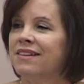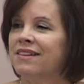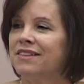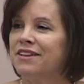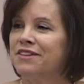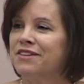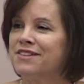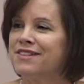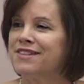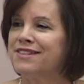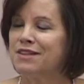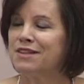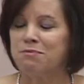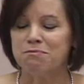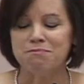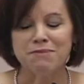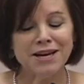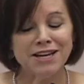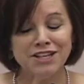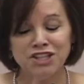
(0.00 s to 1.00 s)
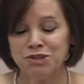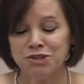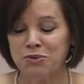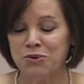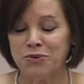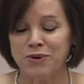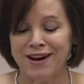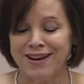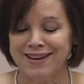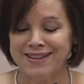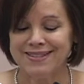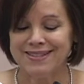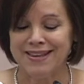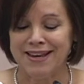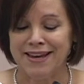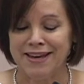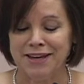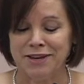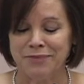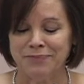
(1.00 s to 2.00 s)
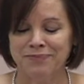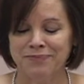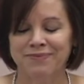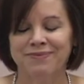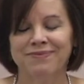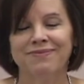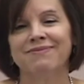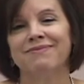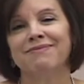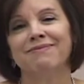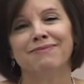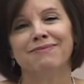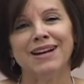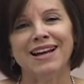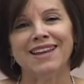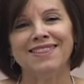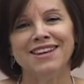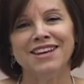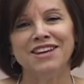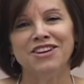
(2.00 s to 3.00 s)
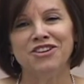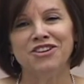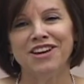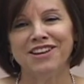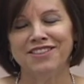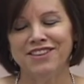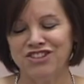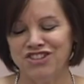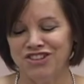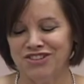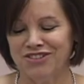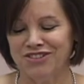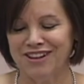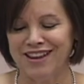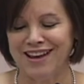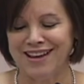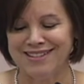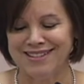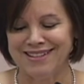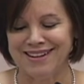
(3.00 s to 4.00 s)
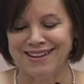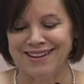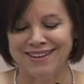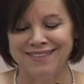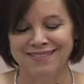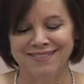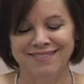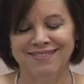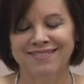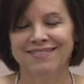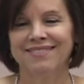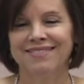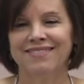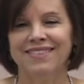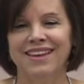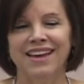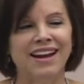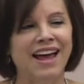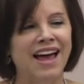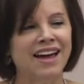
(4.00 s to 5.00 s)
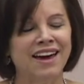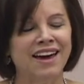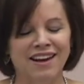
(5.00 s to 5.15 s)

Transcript: There's much more I could say, but I think you get the general idea that I